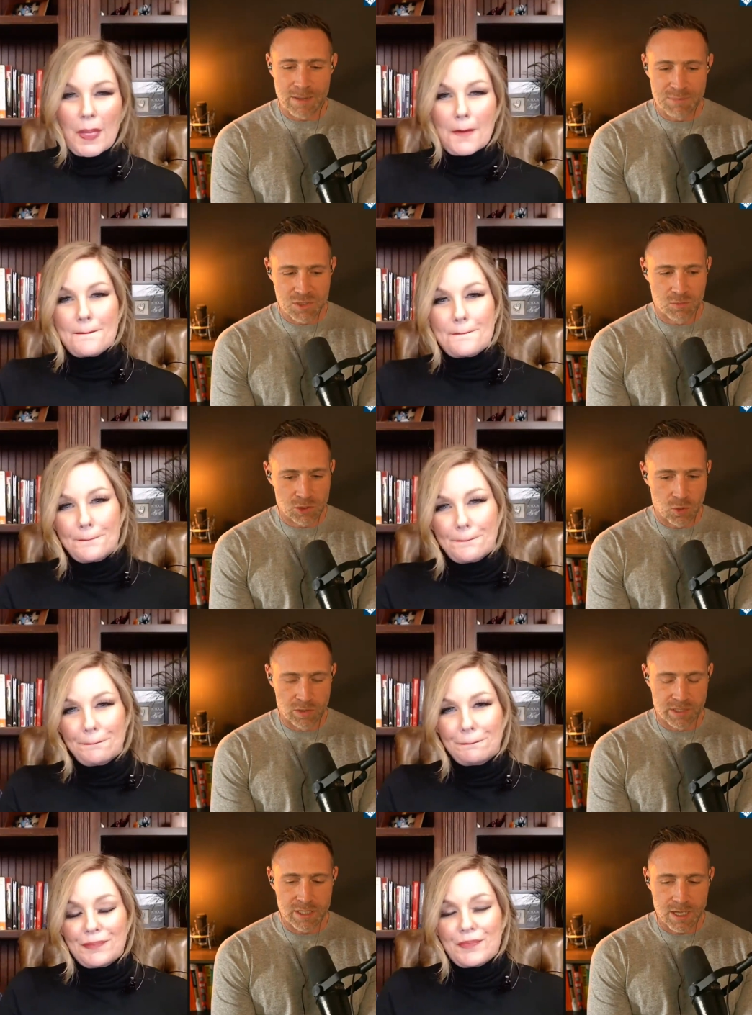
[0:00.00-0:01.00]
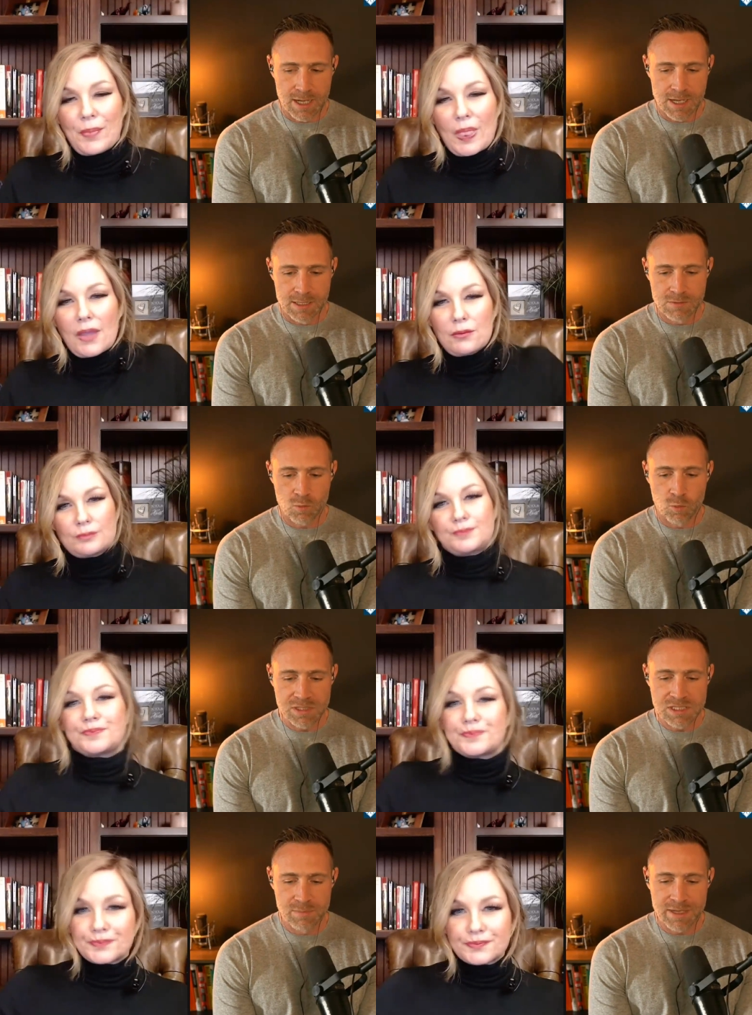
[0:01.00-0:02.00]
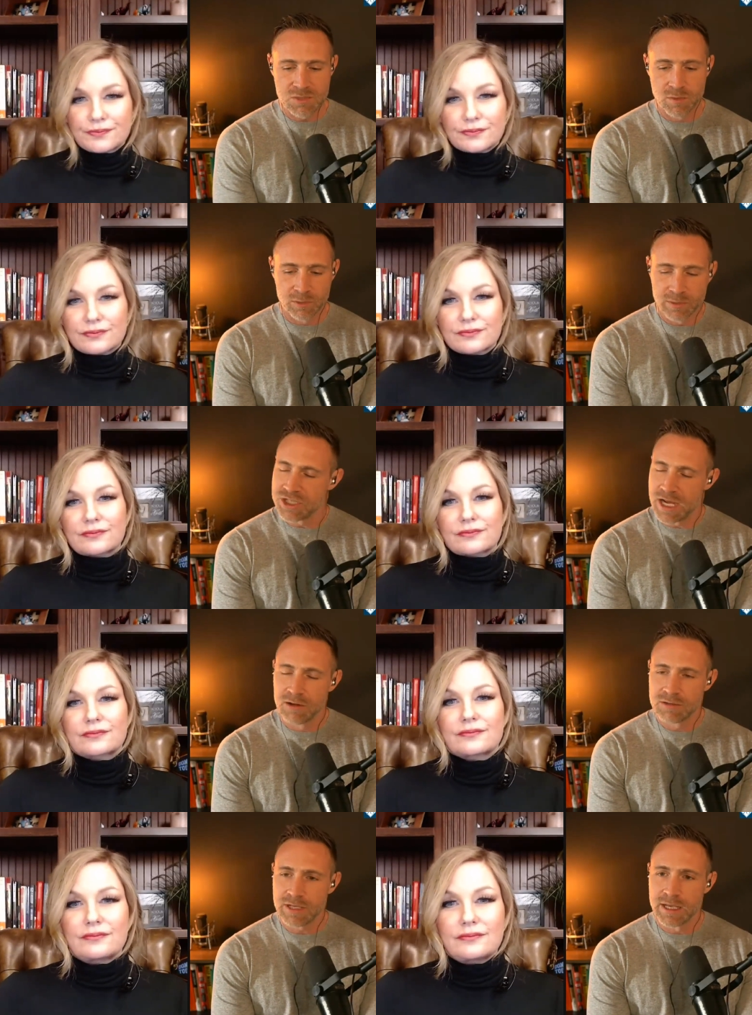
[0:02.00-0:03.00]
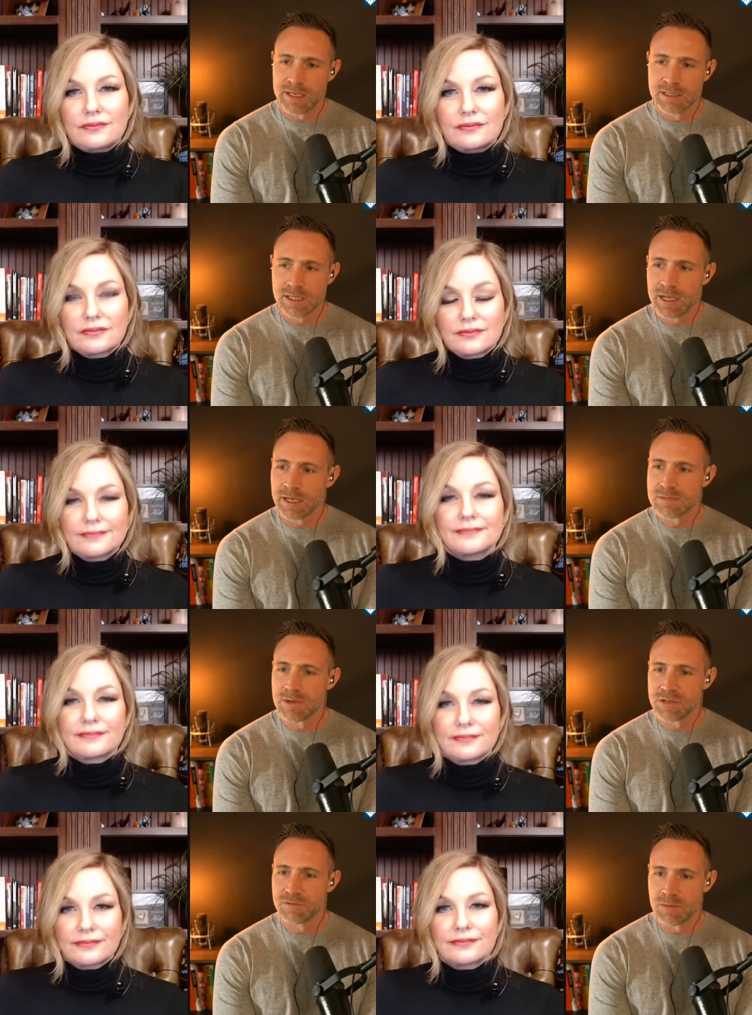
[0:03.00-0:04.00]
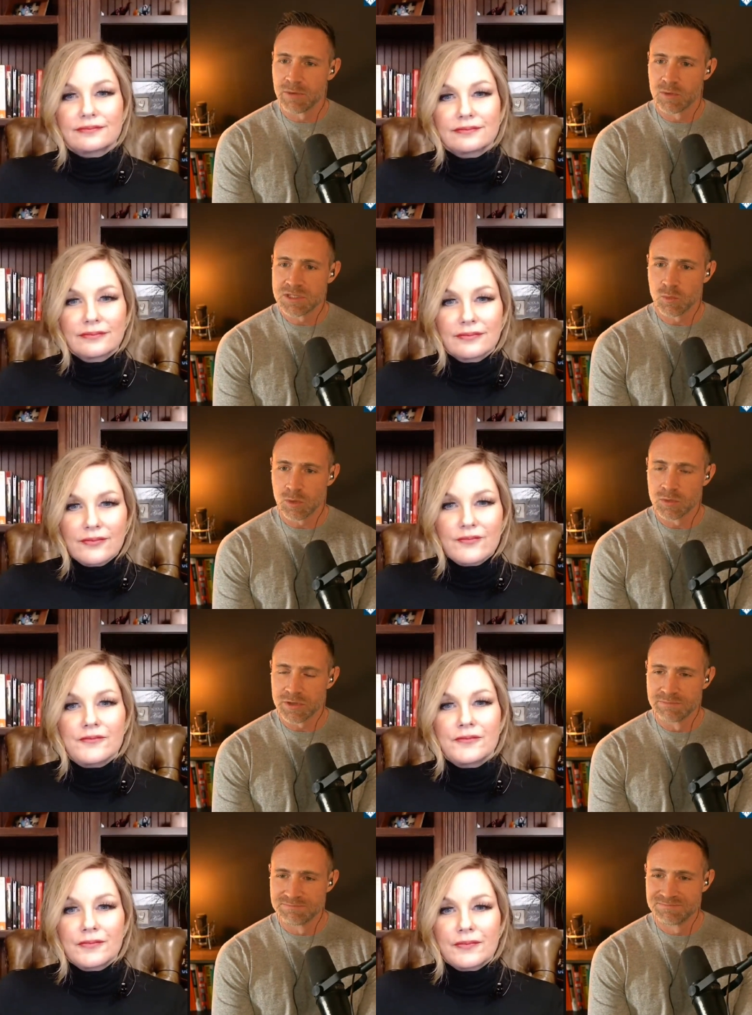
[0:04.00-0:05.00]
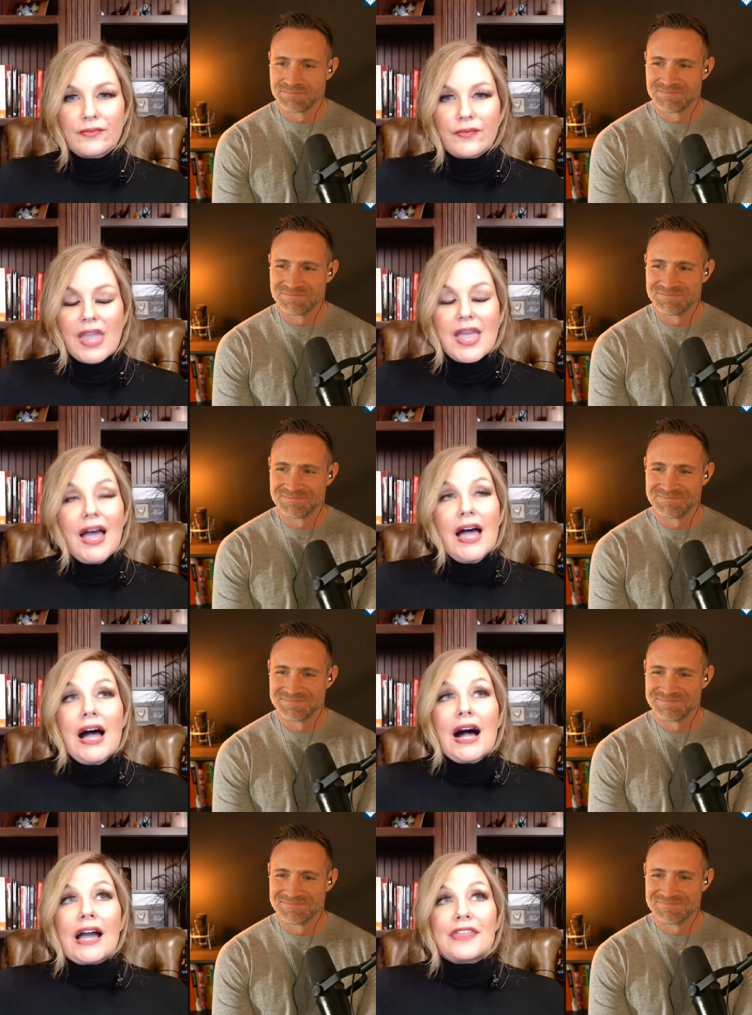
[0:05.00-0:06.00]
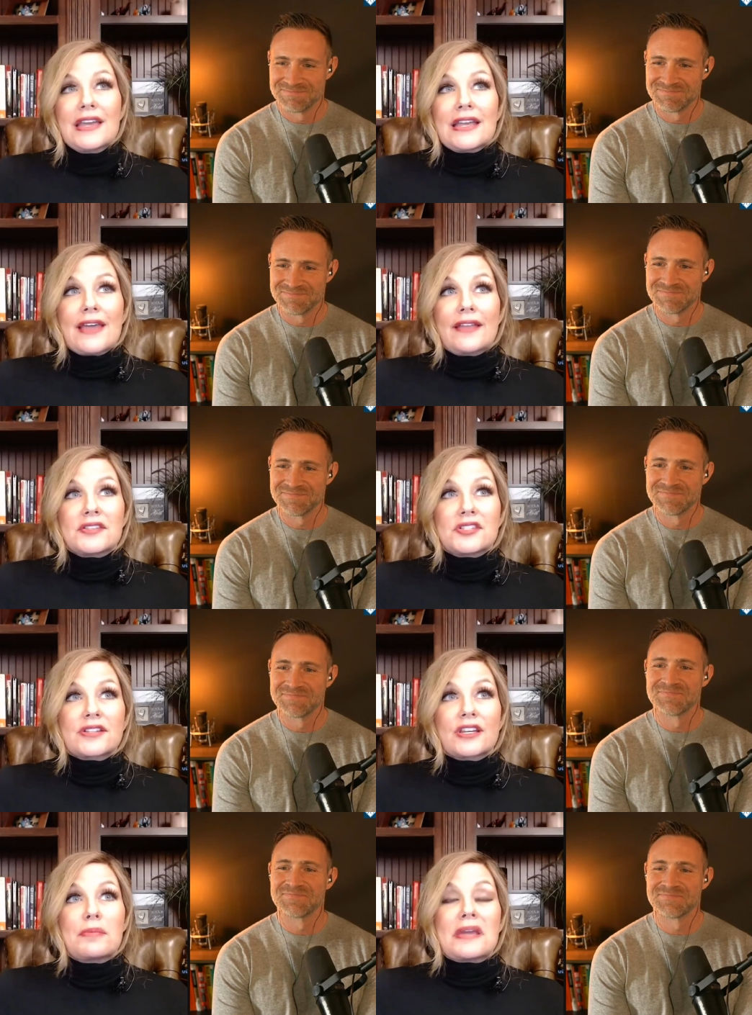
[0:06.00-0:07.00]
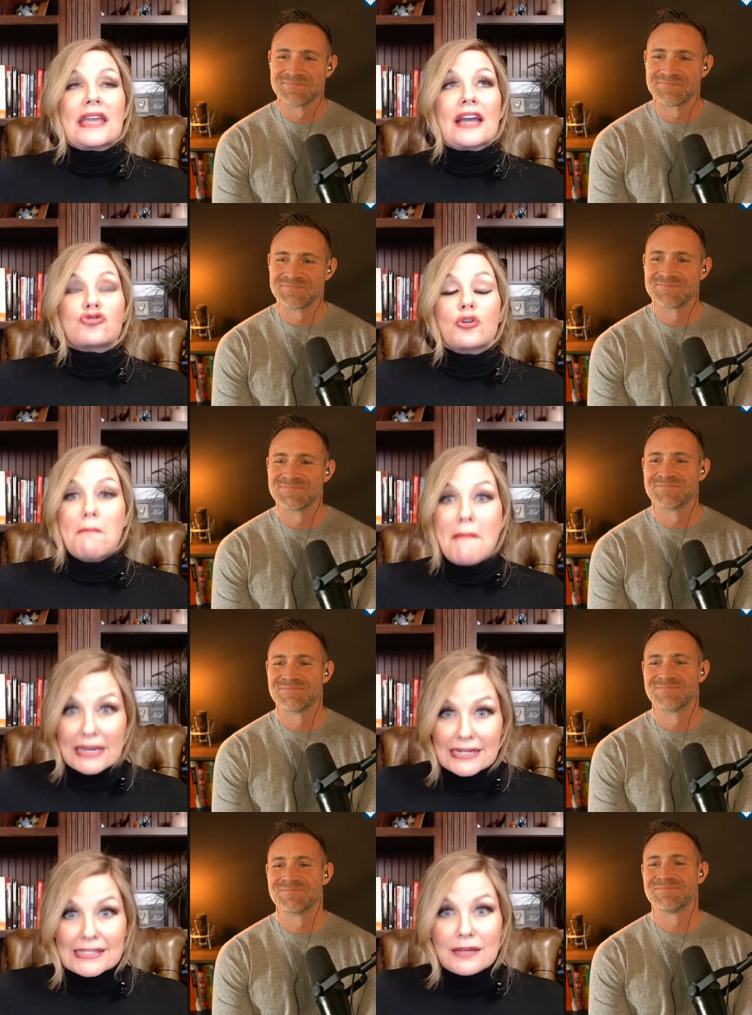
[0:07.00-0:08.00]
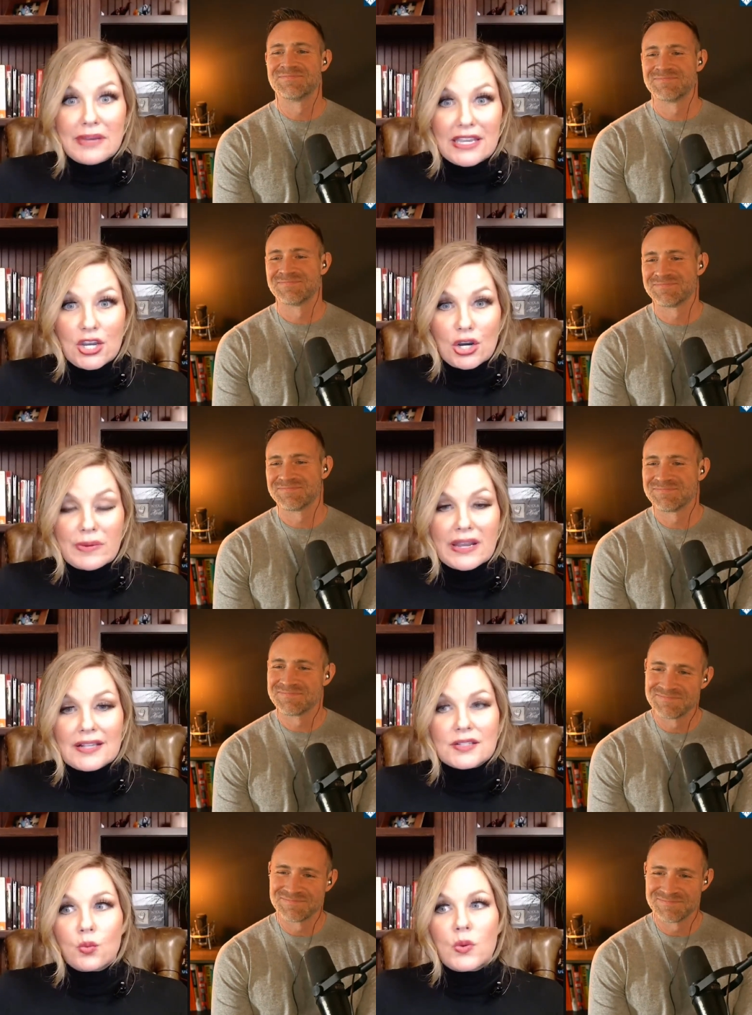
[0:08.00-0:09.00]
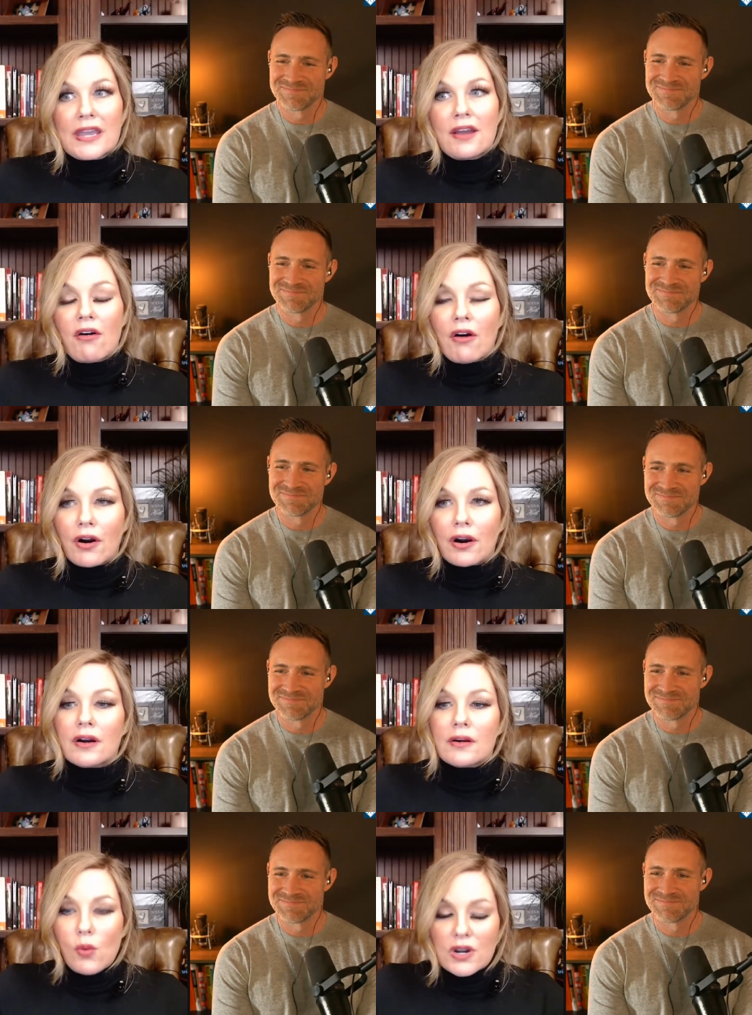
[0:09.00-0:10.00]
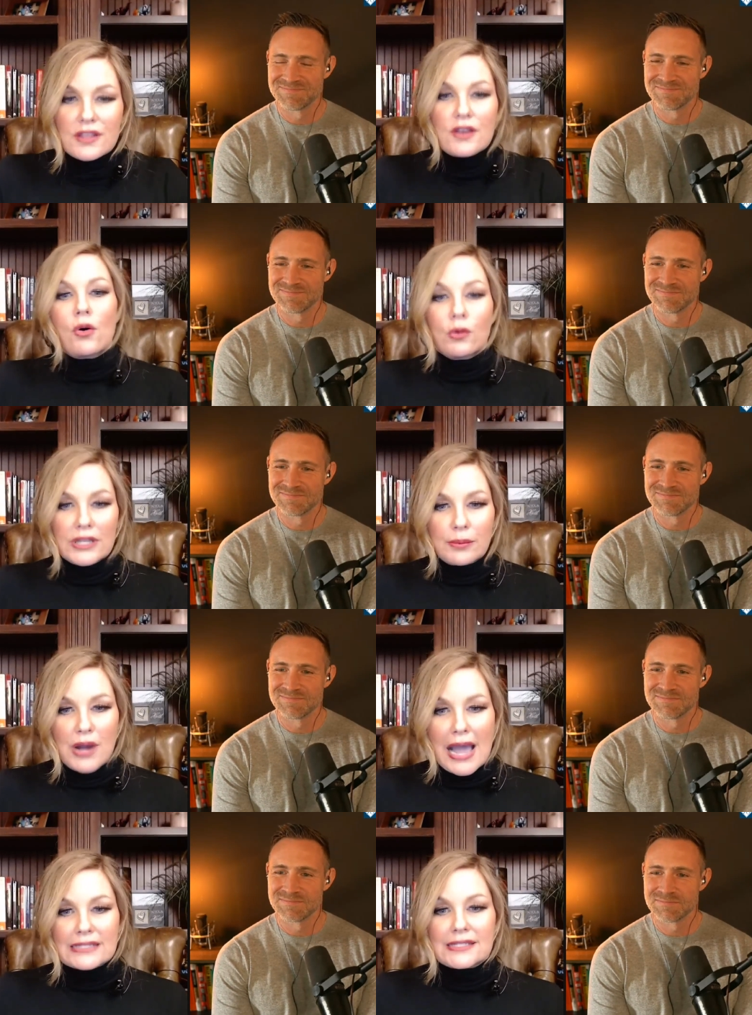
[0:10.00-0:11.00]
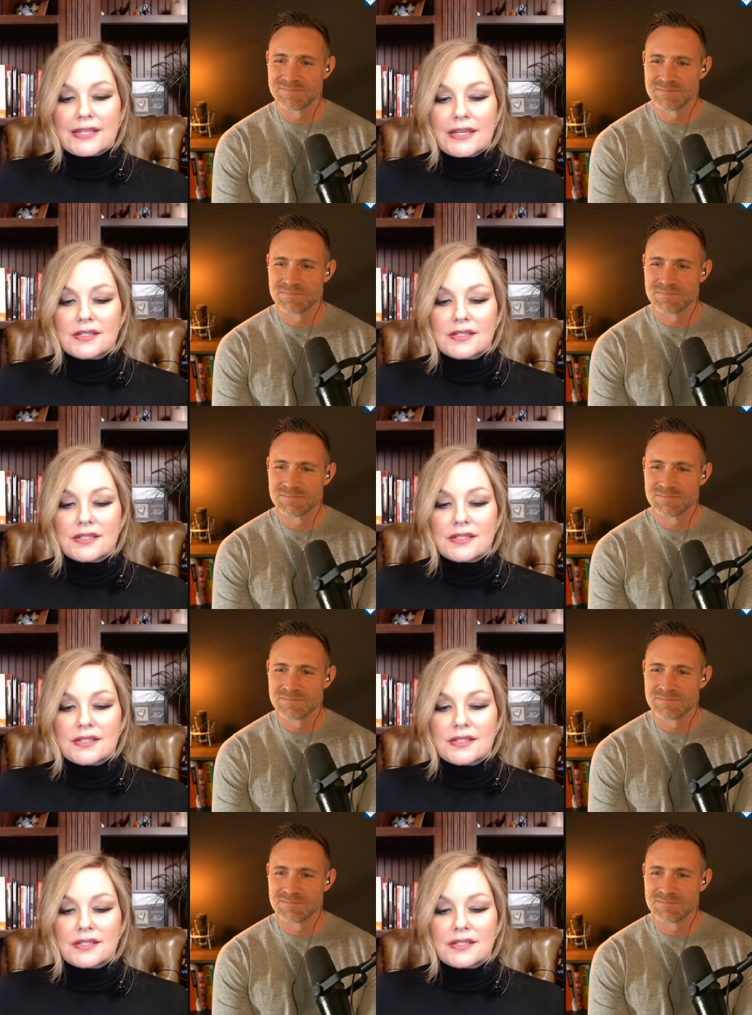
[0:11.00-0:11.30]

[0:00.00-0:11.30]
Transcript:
Speaker 1: episode recorded. Uh, what's the best way to reach out and connect, especially if somebody wants to work with you?
Speaker 2: I think that this is going to be a tremendously big year because we are one of the only practices